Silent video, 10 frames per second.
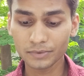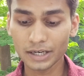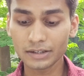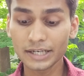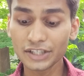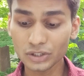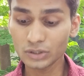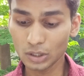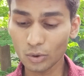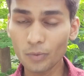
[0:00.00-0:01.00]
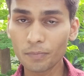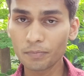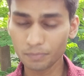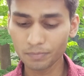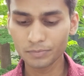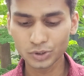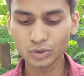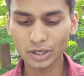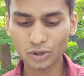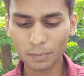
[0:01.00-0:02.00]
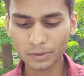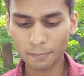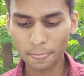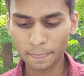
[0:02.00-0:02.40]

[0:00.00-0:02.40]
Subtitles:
that nature's law you will adopt